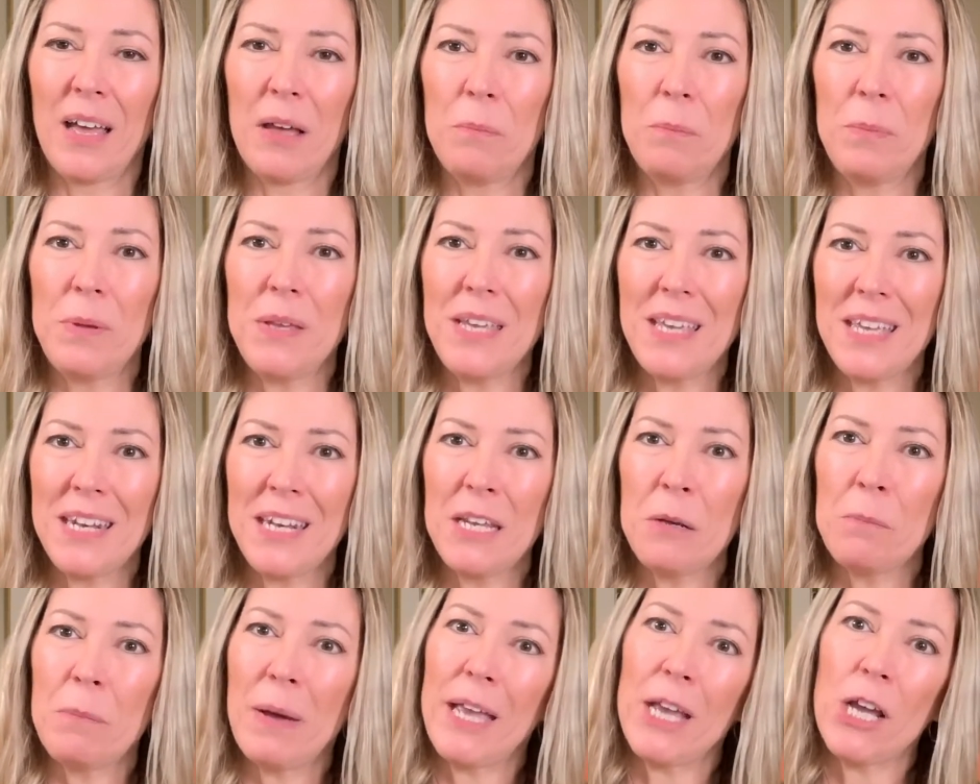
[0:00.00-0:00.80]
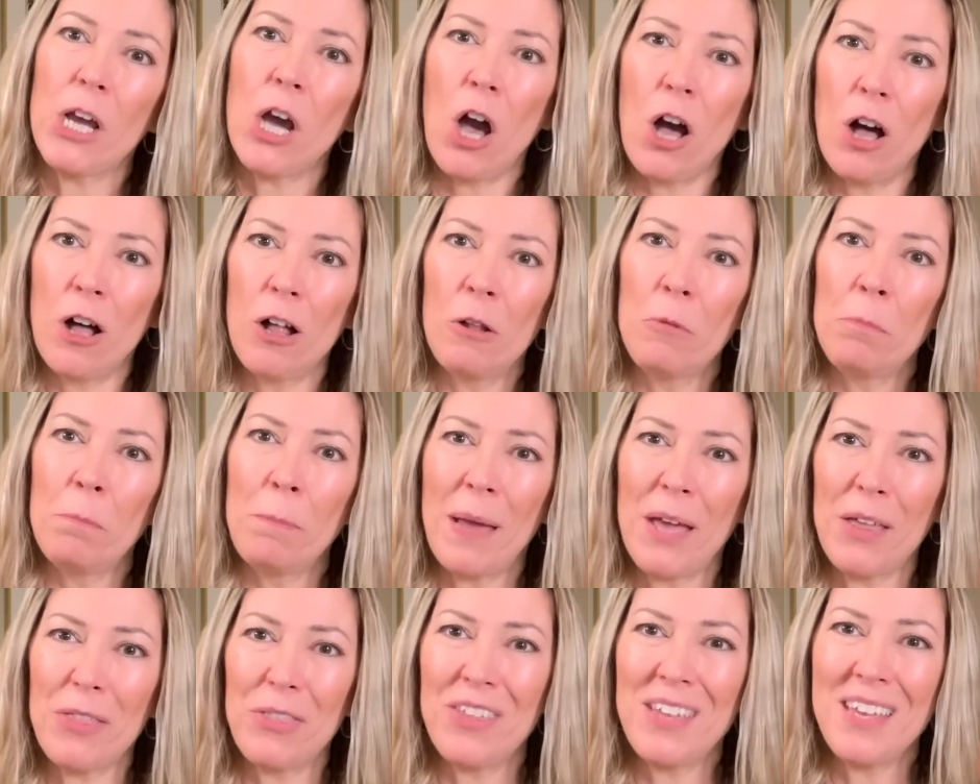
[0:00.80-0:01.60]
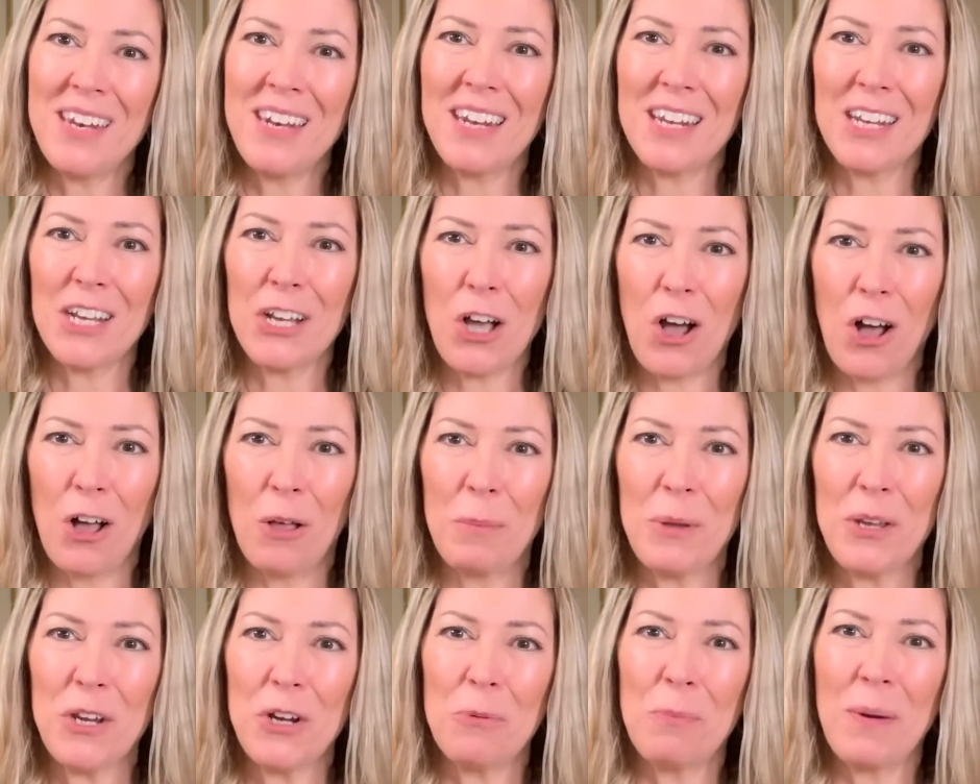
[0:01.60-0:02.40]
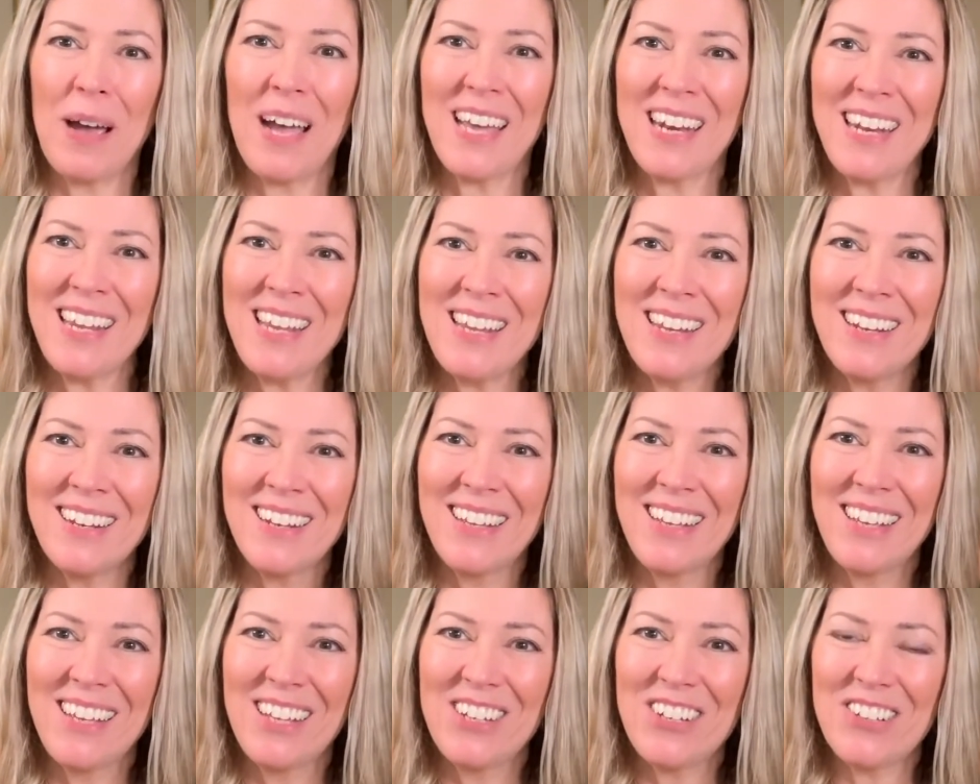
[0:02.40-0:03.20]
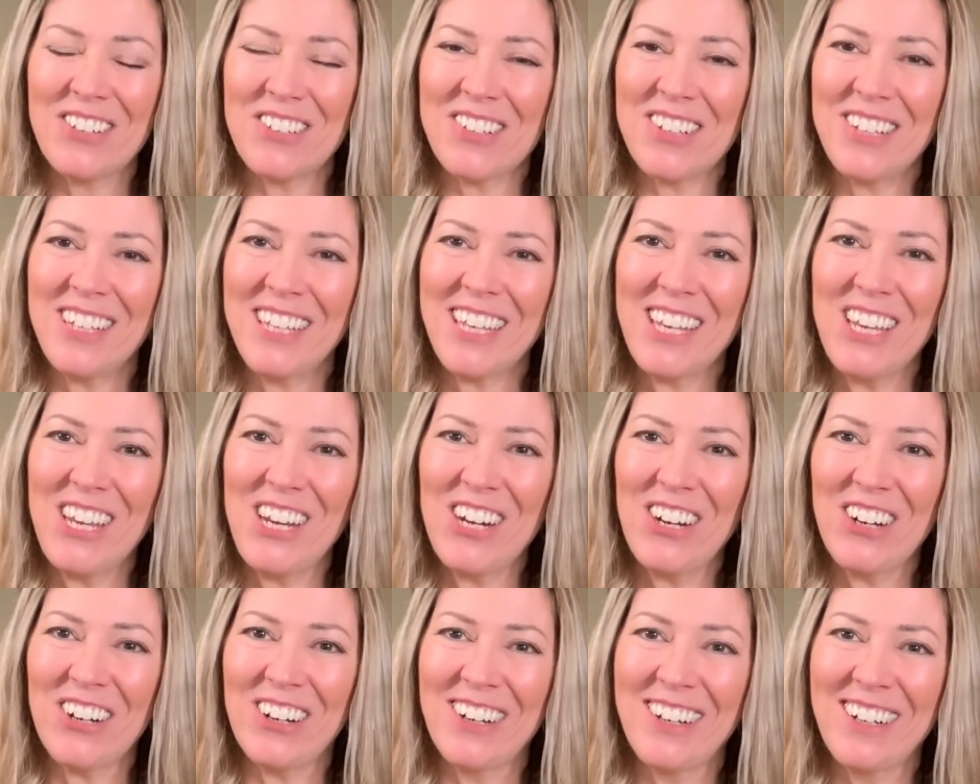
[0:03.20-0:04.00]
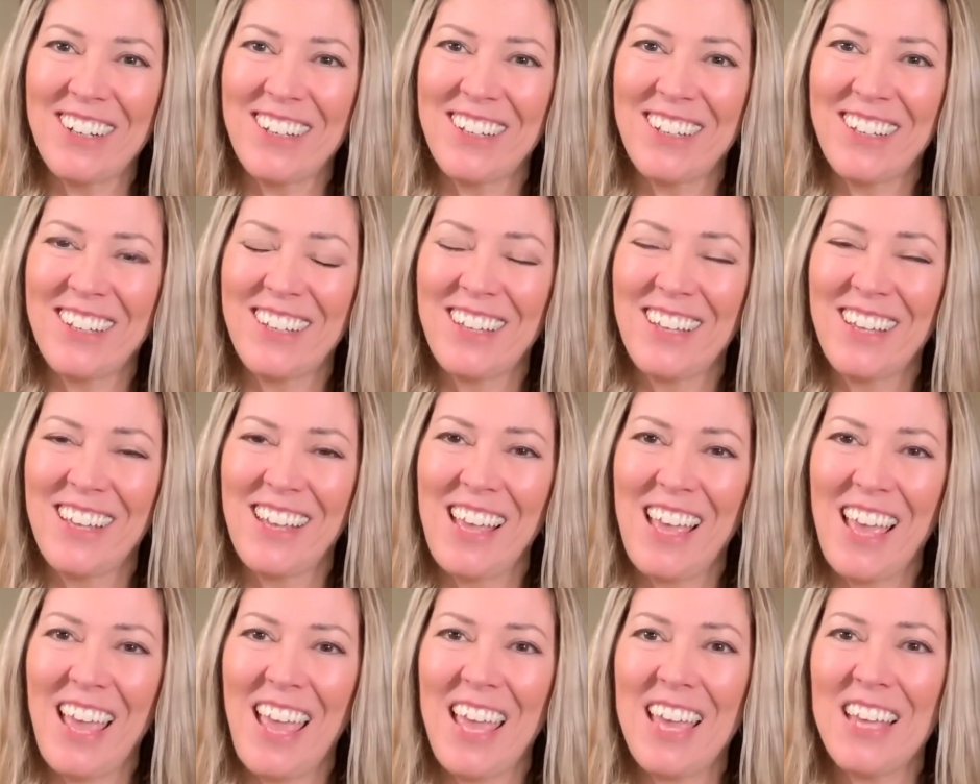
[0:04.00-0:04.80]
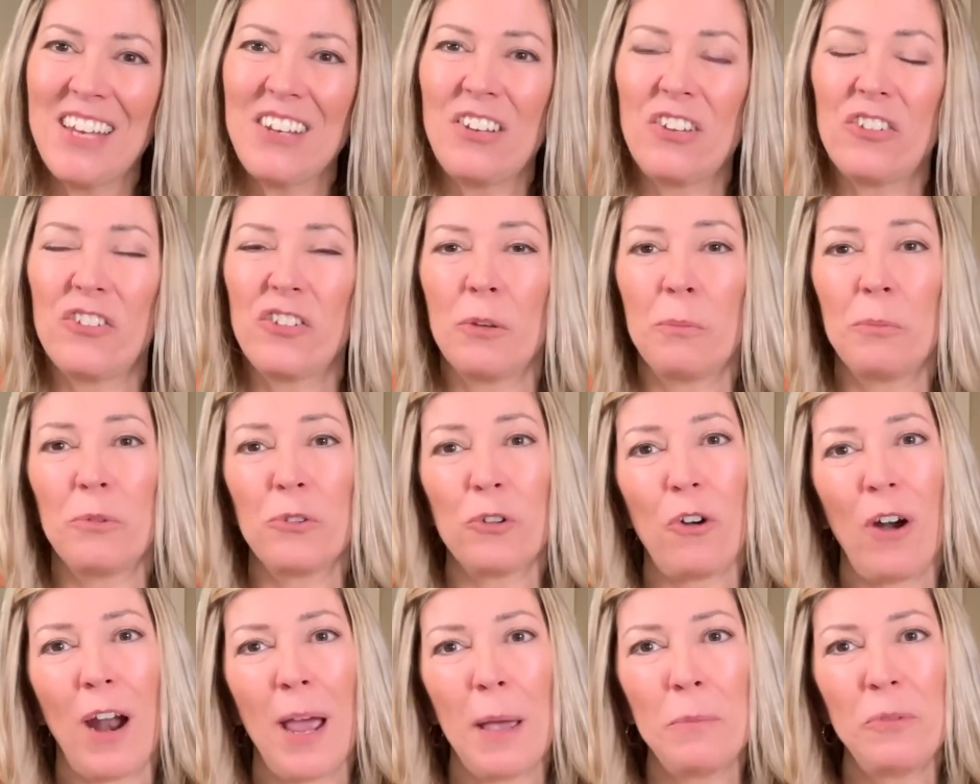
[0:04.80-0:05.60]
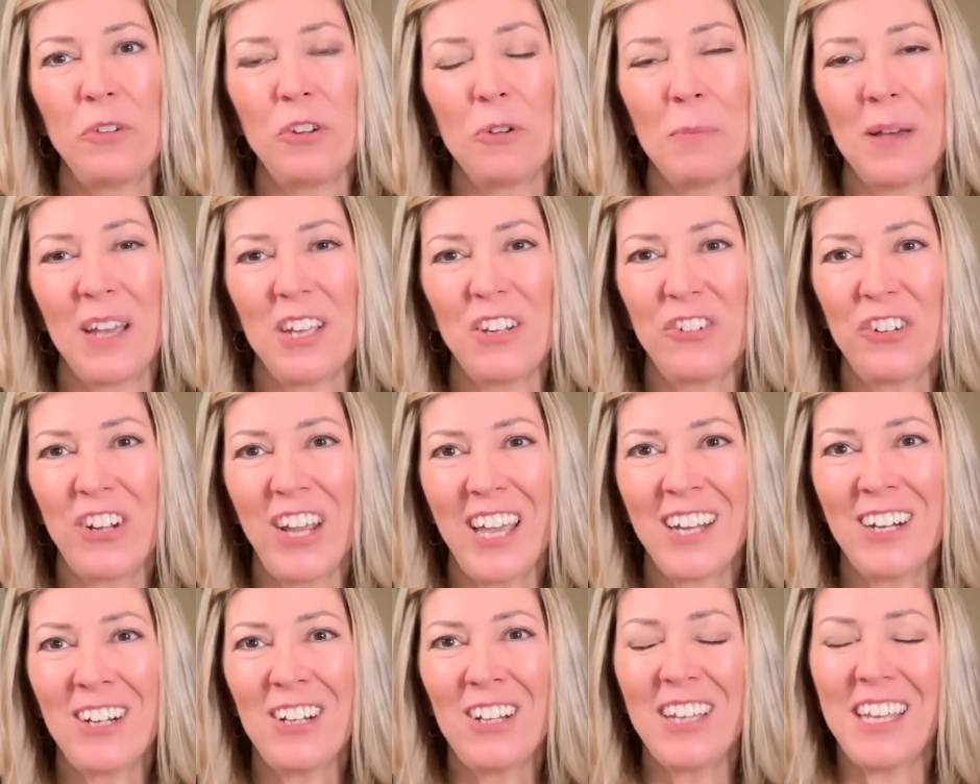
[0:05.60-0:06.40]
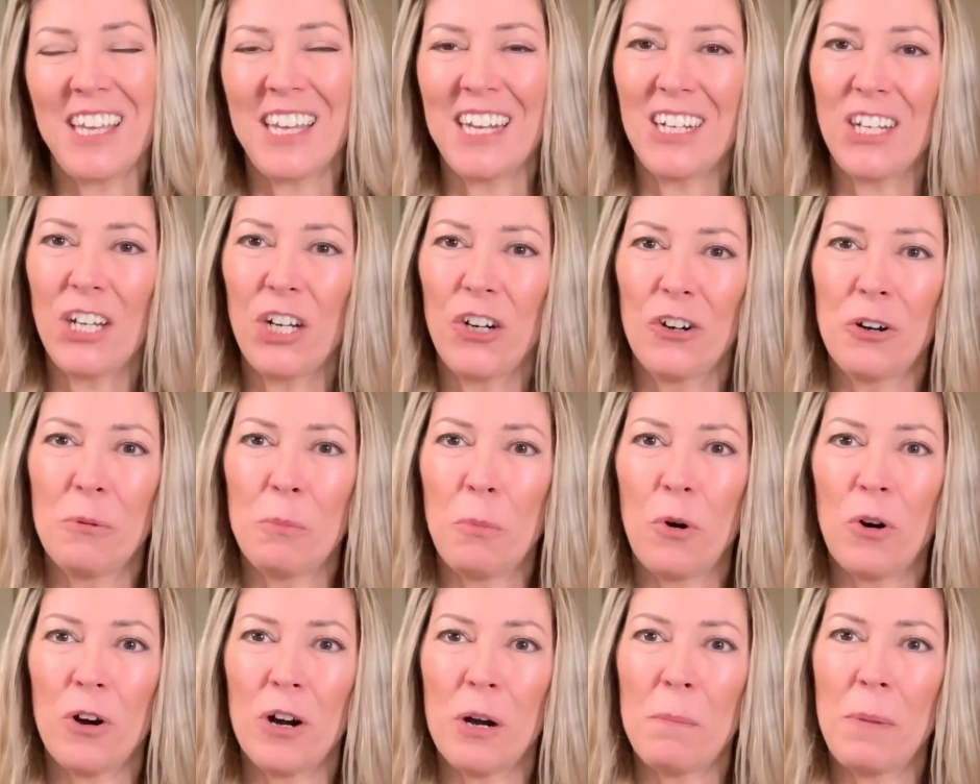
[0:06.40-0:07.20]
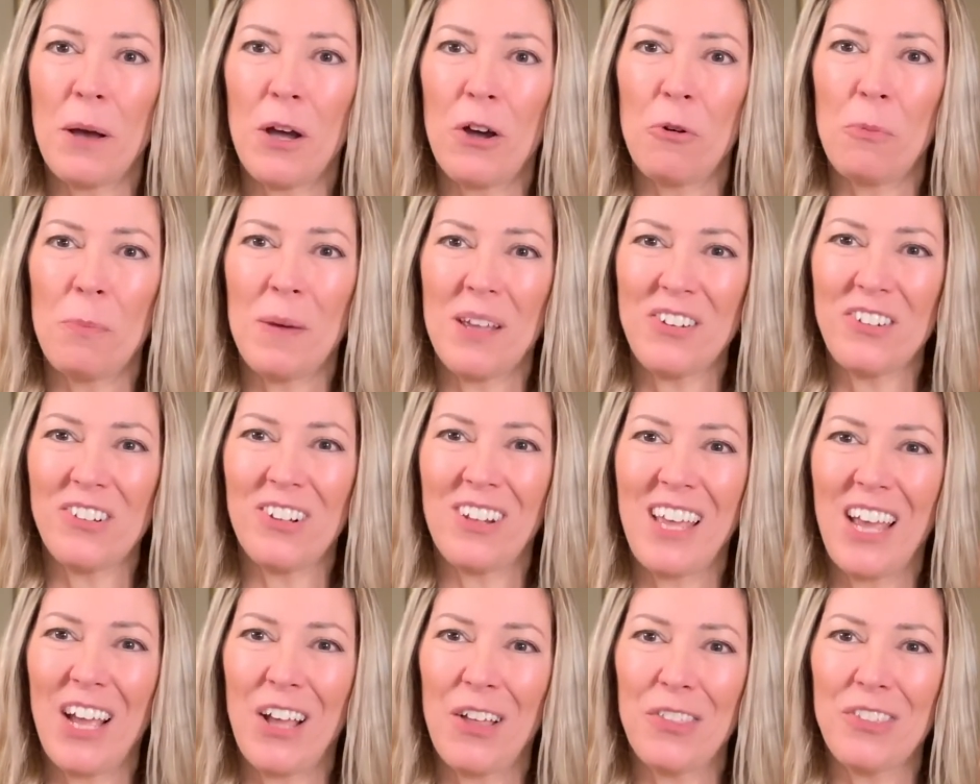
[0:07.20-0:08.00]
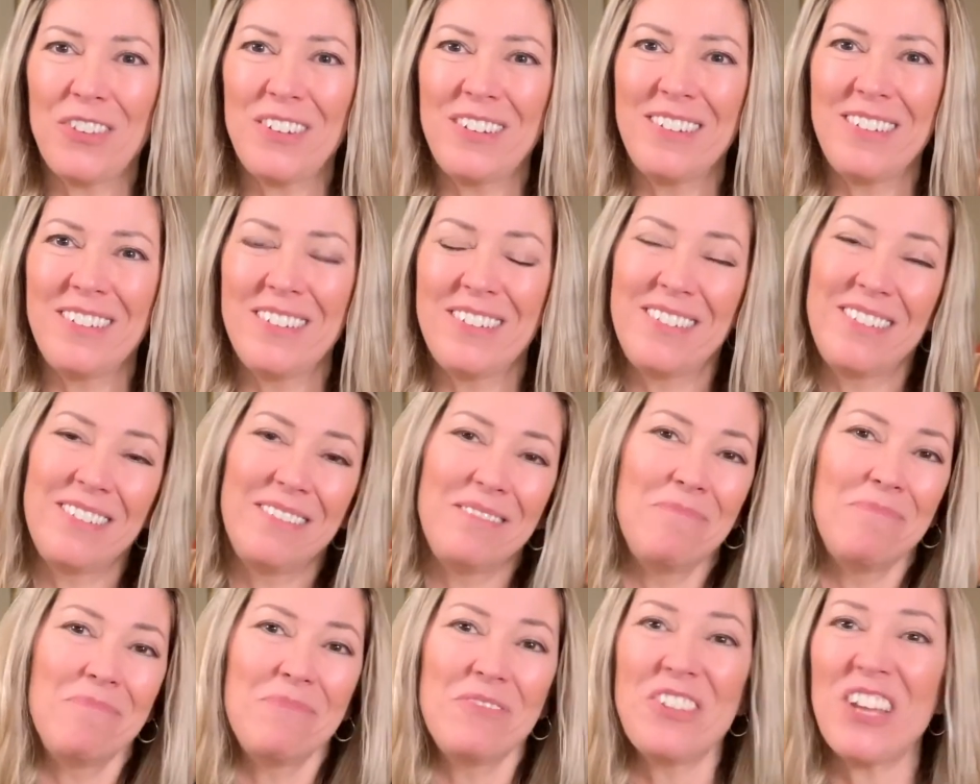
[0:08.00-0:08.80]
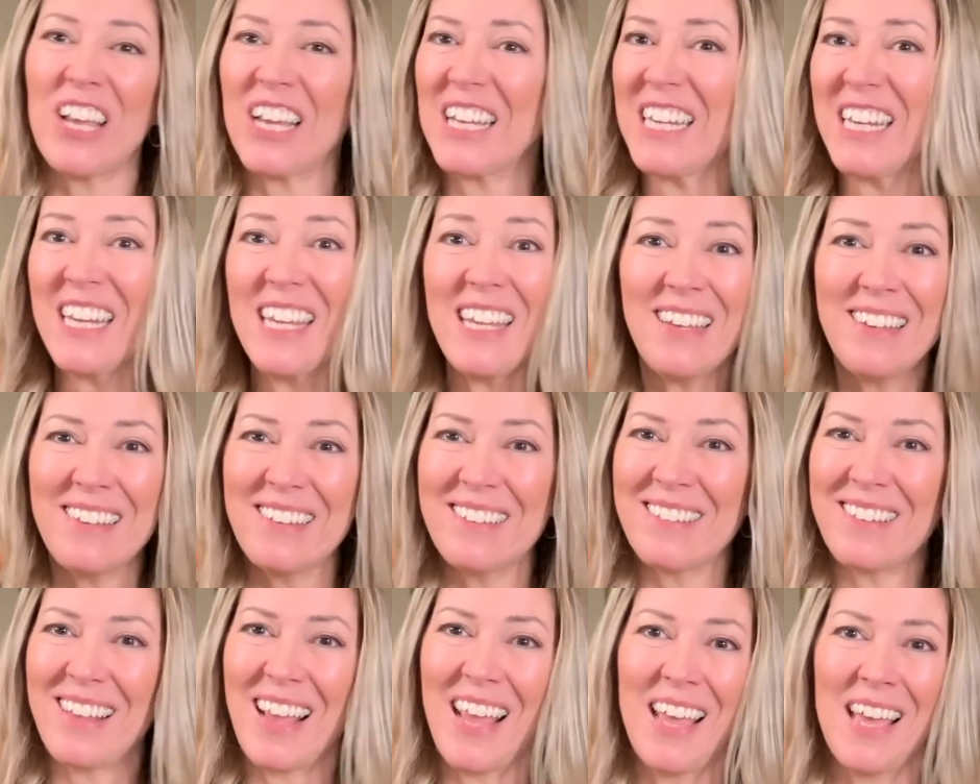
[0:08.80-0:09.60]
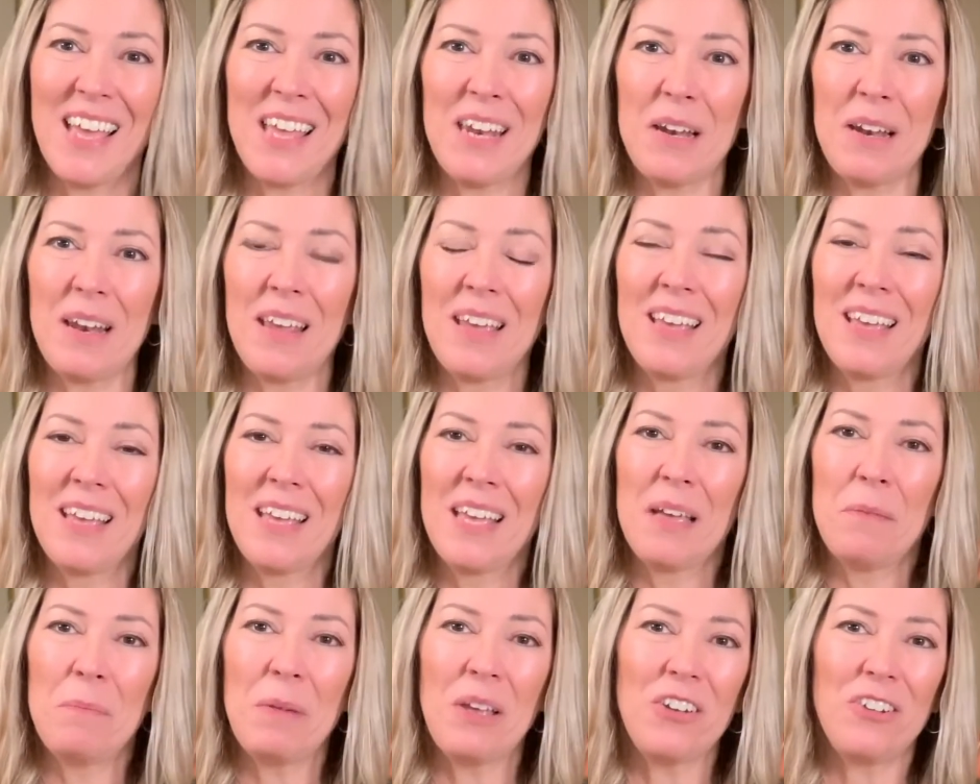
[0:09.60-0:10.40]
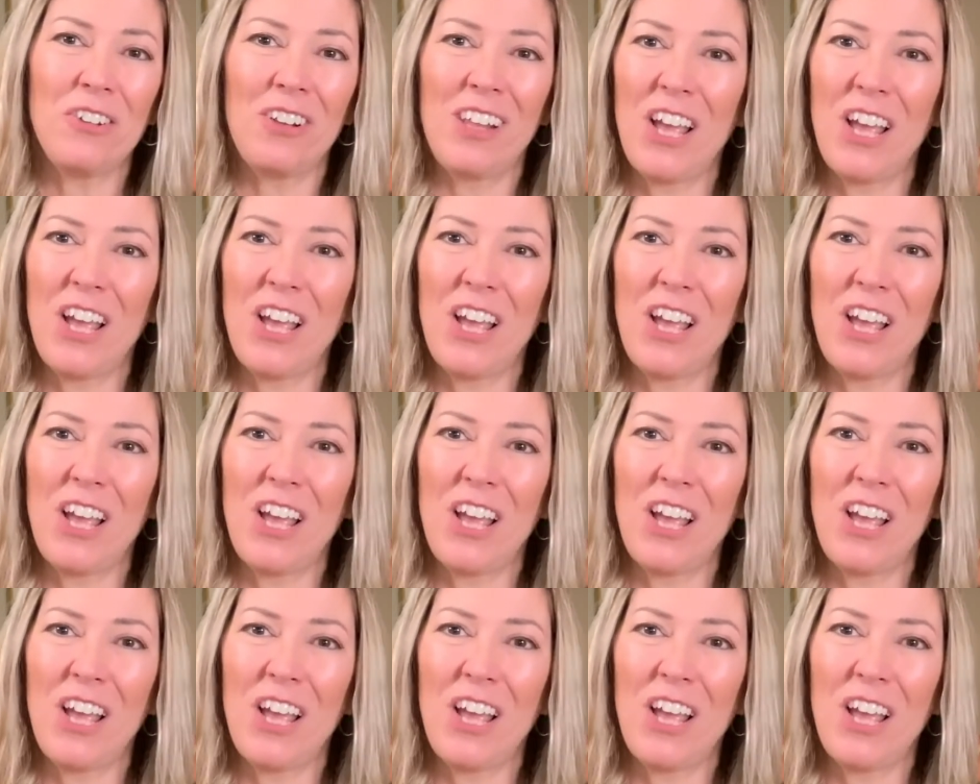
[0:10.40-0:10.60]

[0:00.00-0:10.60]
beginning my CALM method and calming your body, just click here. And to subscribe to my channel and learn more about mental health techniques and mental